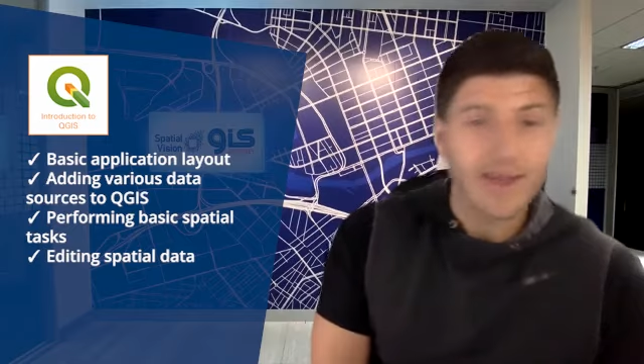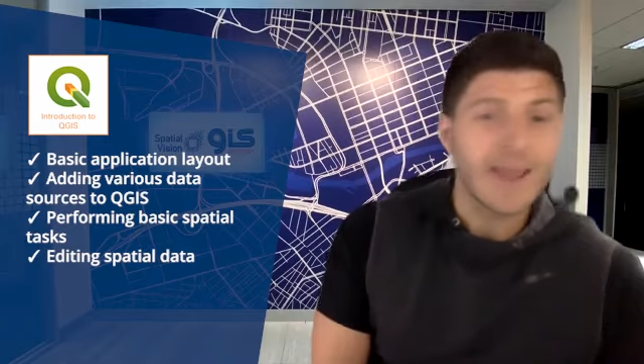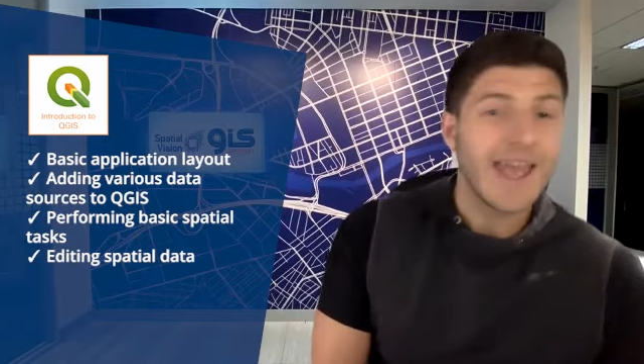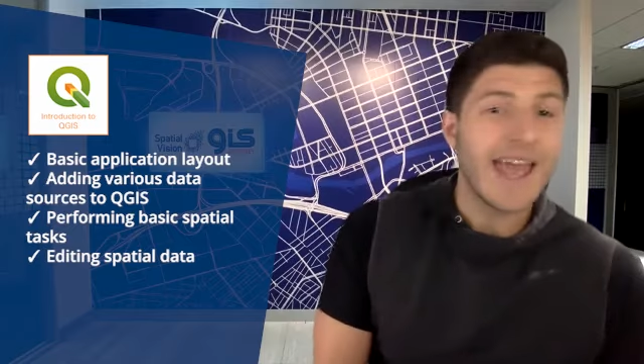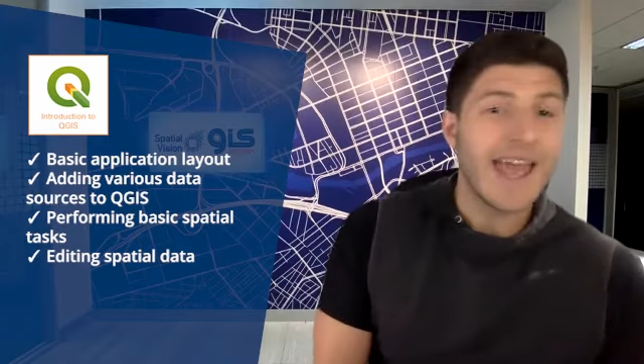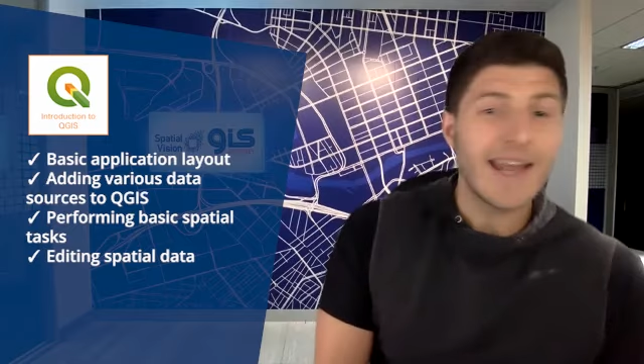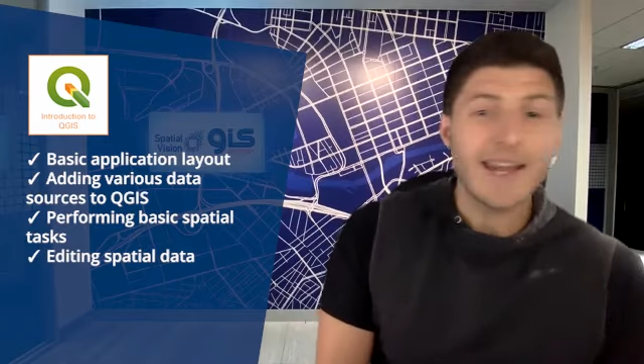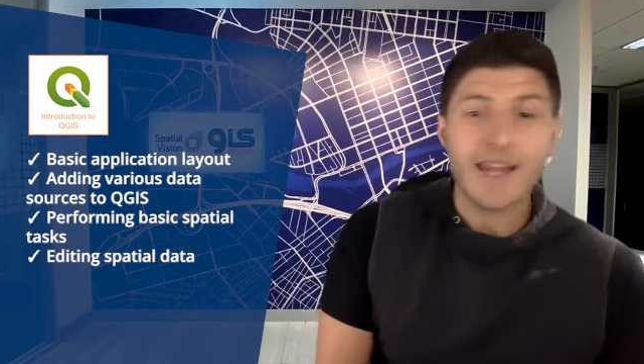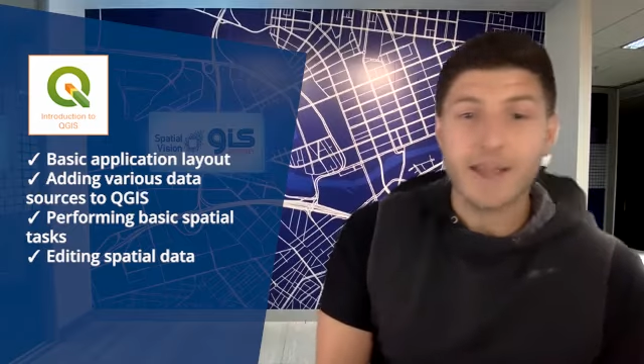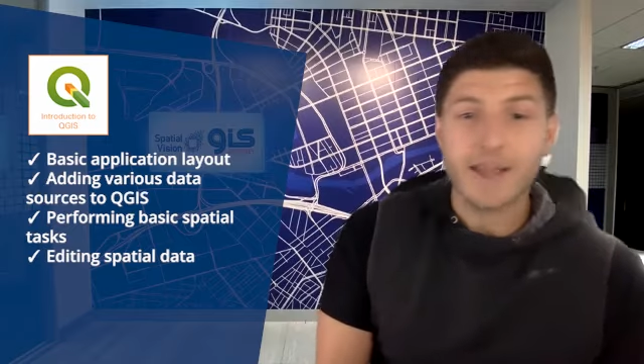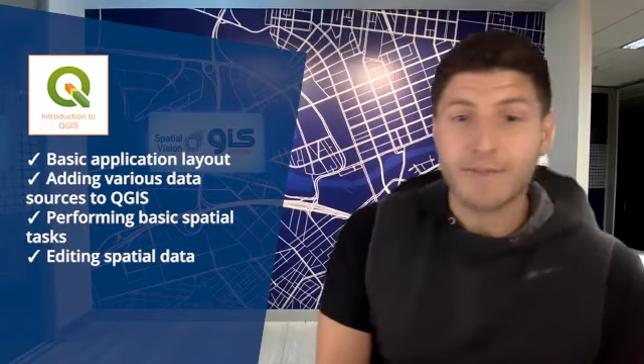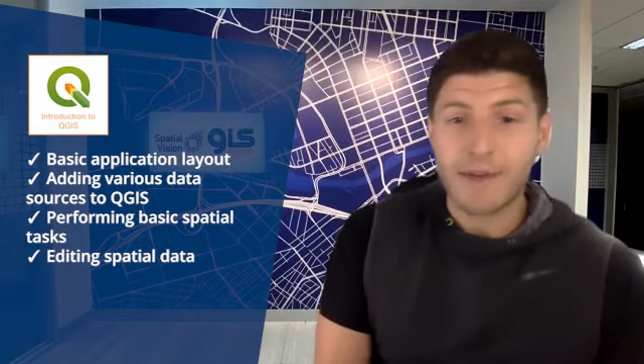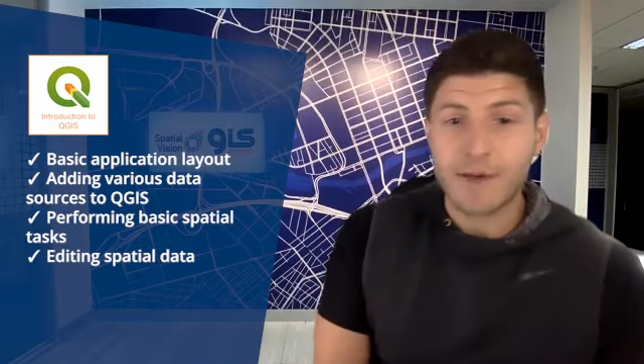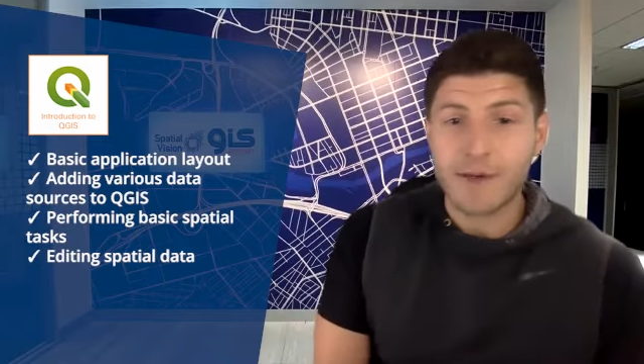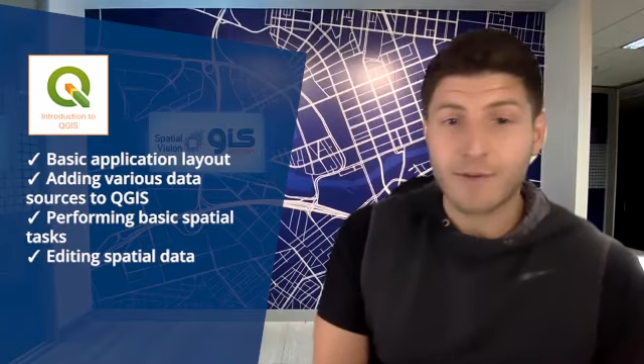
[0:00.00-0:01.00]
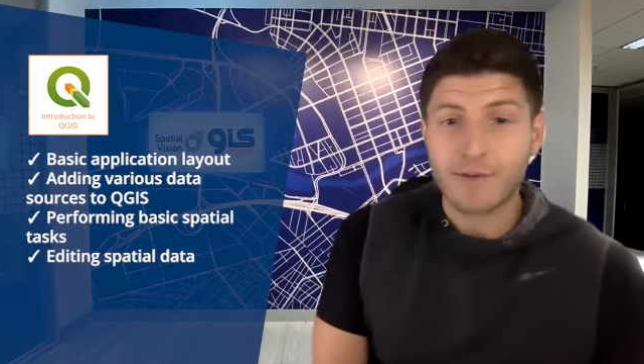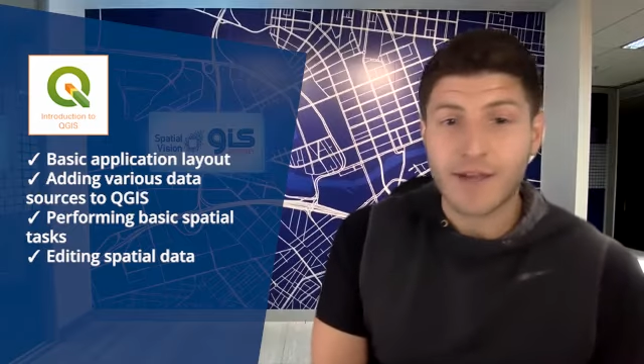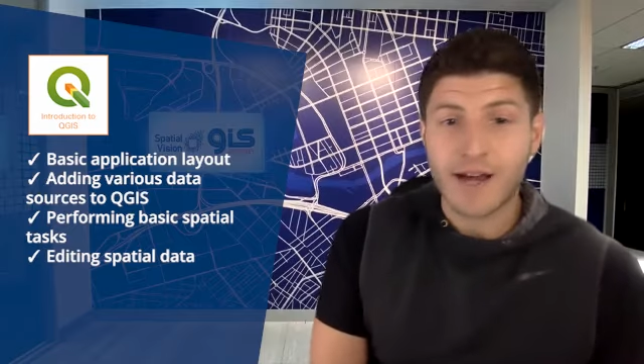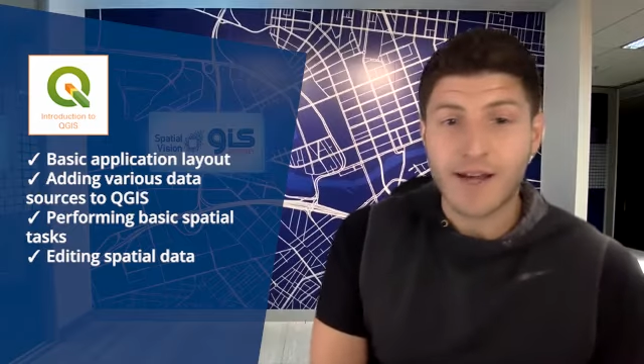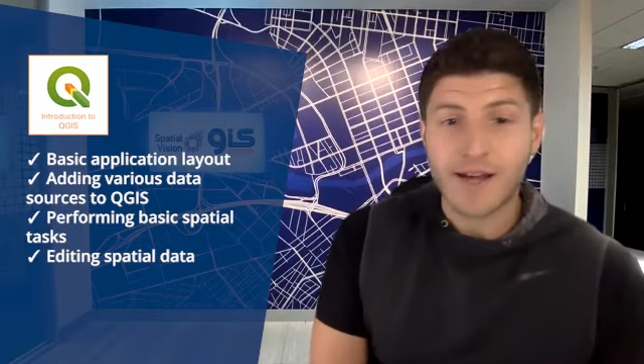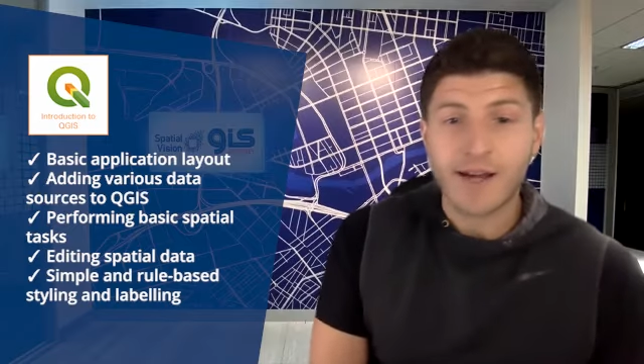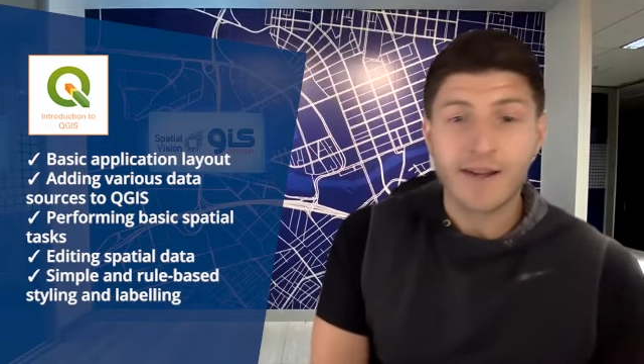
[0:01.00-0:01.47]
editing spatial
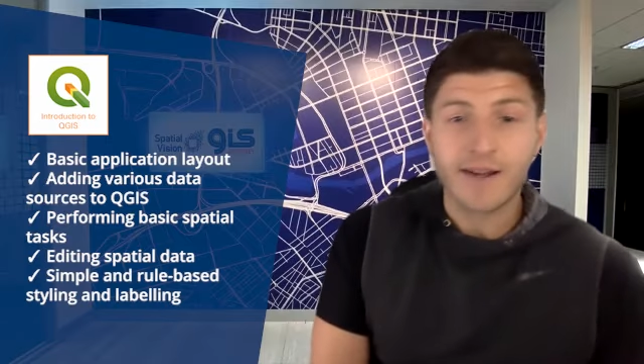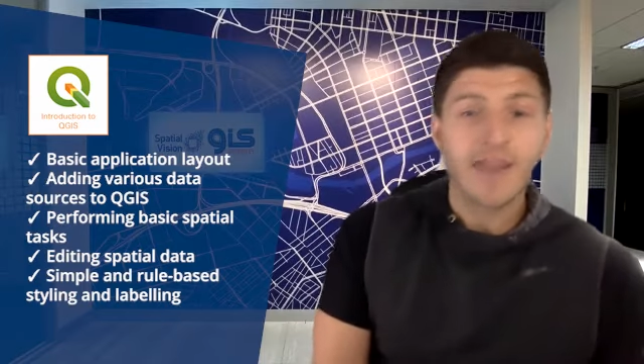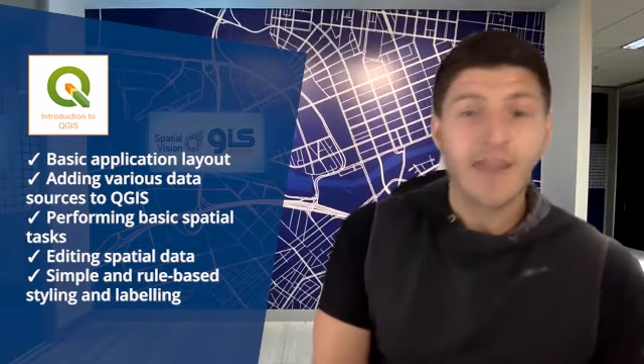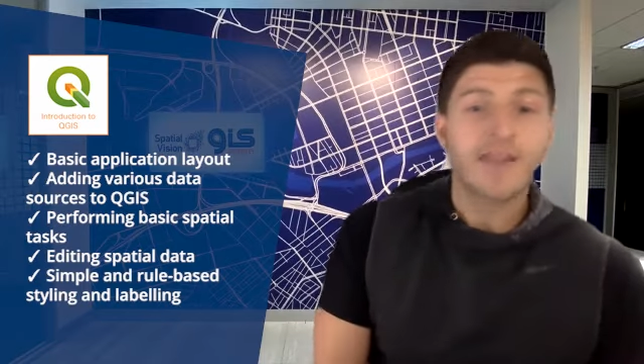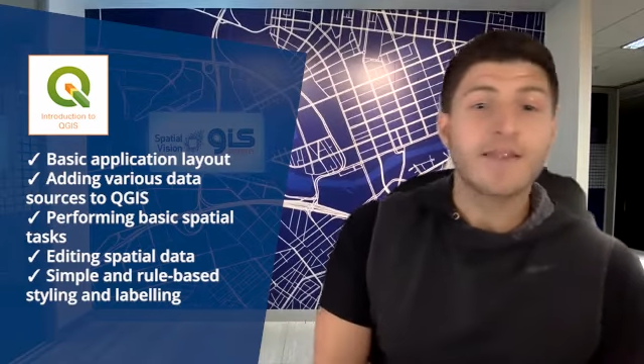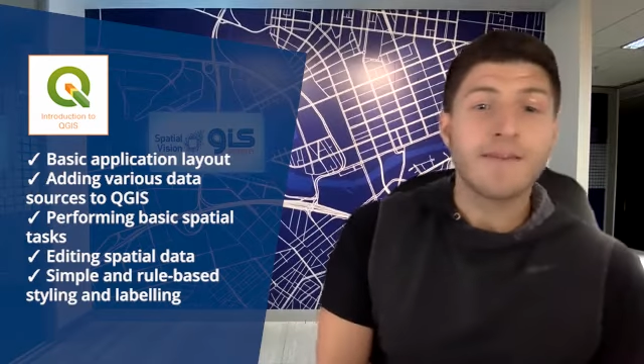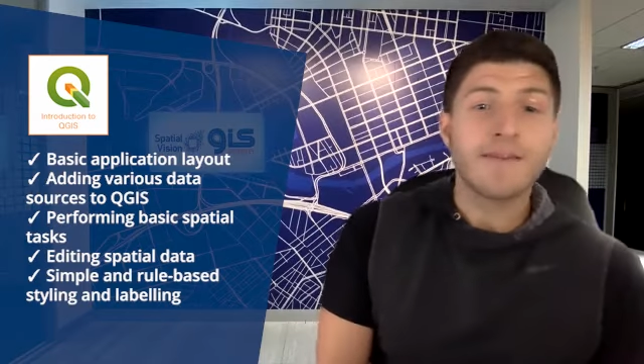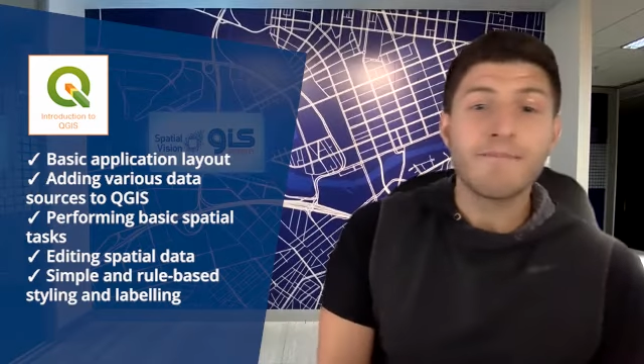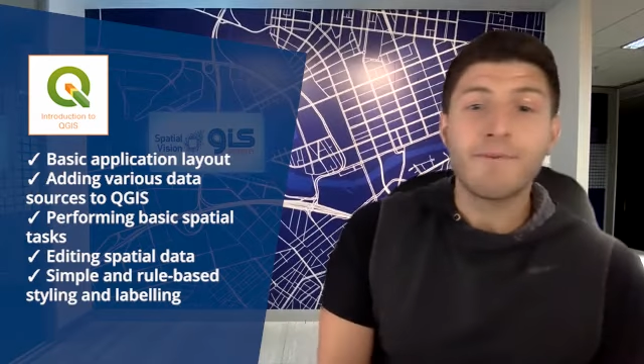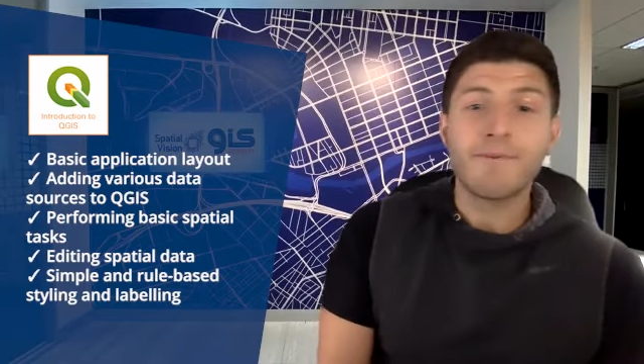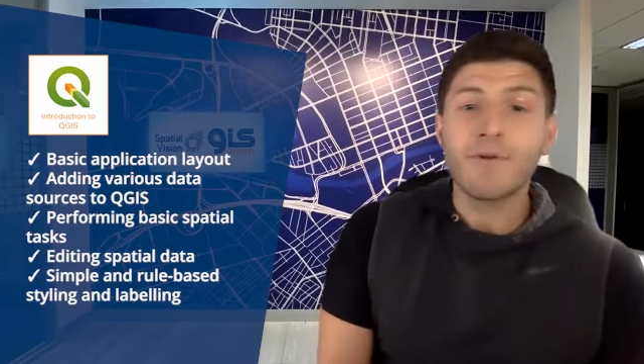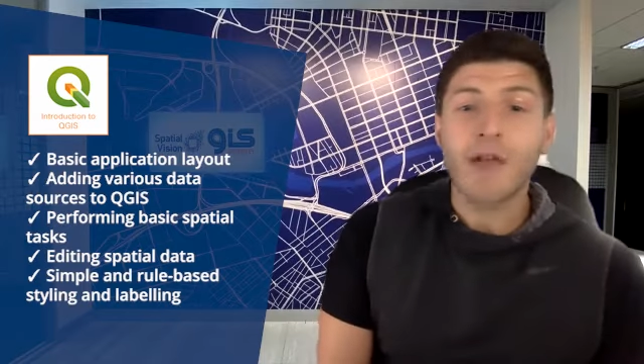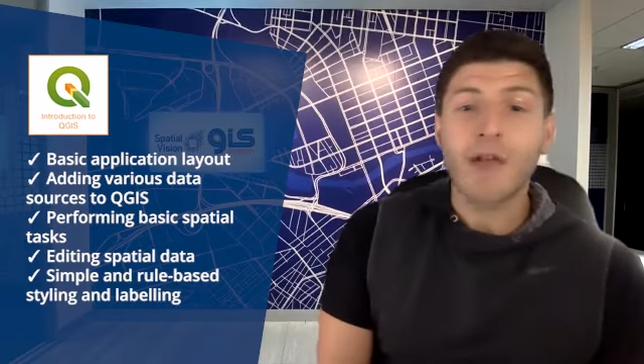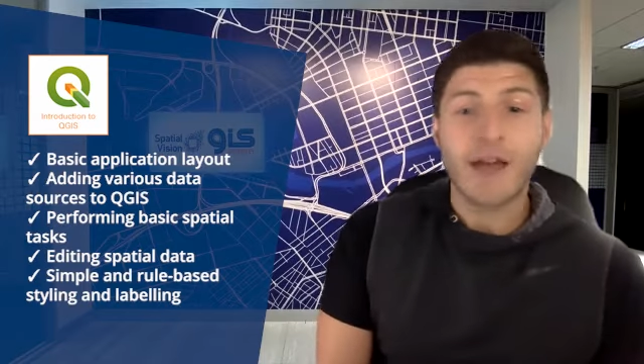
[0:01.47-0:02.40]
data, simple